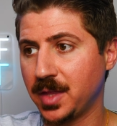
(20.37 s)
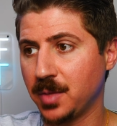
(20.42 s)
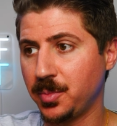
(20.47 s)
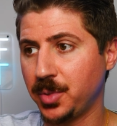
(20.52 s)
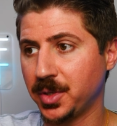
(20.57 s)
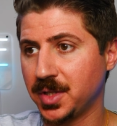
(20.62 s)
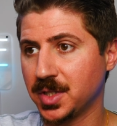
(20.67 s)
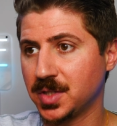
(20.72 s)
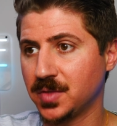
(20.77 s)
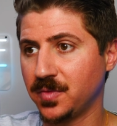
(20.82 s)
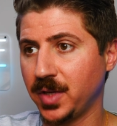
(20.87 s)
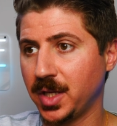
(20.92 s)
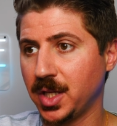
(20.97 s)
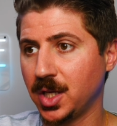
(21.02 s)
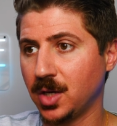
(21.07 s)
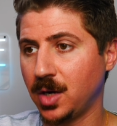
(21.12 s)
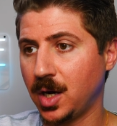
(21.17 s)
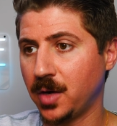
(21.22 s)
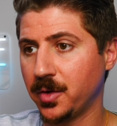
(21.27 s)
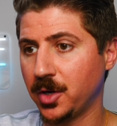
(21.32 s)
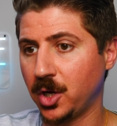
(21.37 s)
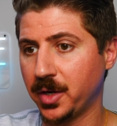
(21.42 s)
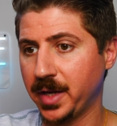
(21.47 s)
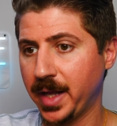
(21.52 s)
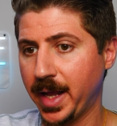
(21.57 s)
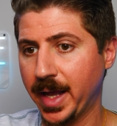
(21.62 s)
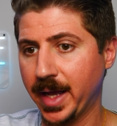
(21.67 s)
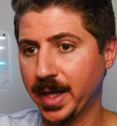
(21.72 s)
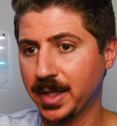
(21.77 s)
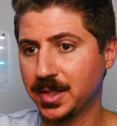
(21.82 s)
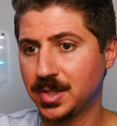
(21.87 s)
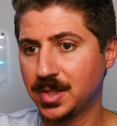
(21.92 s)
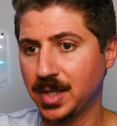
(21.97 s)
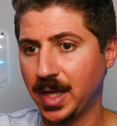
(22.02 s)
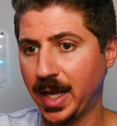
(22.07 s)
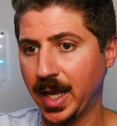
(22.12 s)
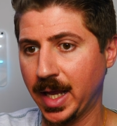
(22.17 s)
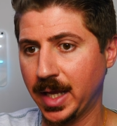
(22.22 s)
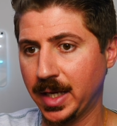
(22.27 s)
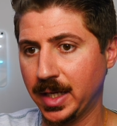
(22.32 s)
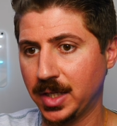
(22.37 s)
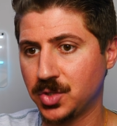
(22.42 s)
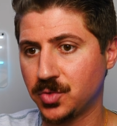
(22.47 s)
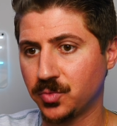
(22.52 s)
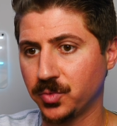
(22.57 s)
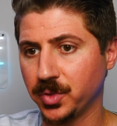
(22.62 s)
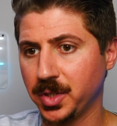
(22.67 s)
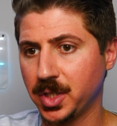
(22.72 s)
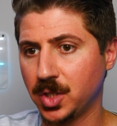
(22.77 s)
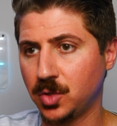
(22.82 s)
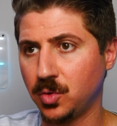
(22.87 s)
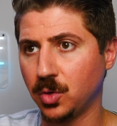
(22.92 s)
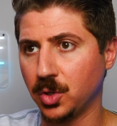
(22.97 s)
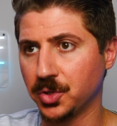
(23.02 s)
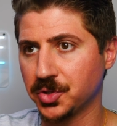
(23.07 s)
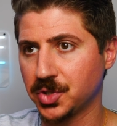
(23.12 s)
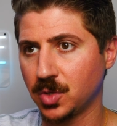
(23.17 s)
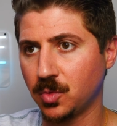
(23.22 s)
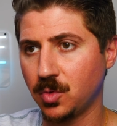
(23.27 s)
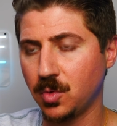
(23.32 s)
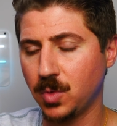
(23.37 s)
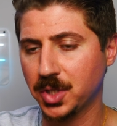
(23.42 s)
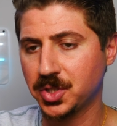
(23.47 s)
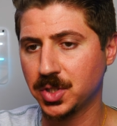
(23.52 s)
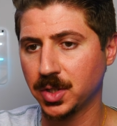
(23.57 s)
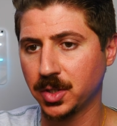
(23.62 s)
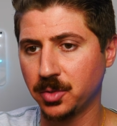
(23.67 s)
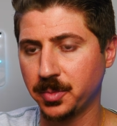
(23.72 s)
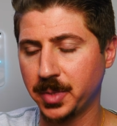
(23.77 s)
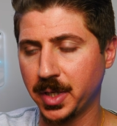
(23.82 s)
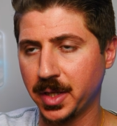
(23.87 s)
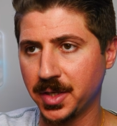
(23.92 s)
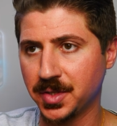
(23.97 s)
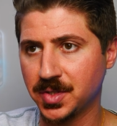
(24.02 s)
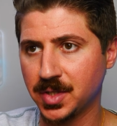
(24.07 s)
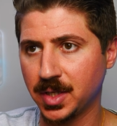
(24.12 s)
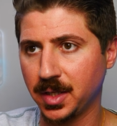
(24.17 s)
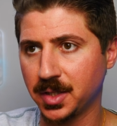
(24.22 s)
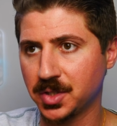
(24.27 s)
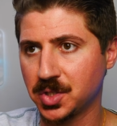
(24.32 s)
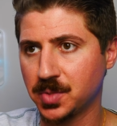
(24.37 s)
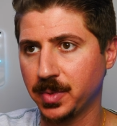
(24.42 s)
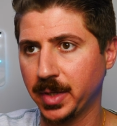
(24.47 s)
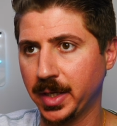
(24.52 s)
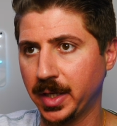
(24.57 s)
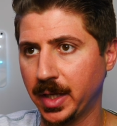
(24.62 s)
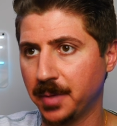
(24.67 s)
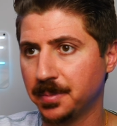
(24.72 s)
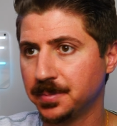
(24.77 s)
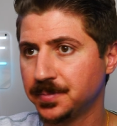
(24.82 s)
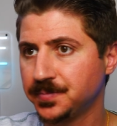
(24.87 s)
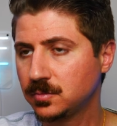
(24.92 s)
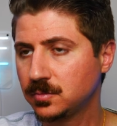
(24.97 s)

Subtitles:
They put this video out on X, and it's really cool. So we'll watch a little bit of this, and I'll explain it.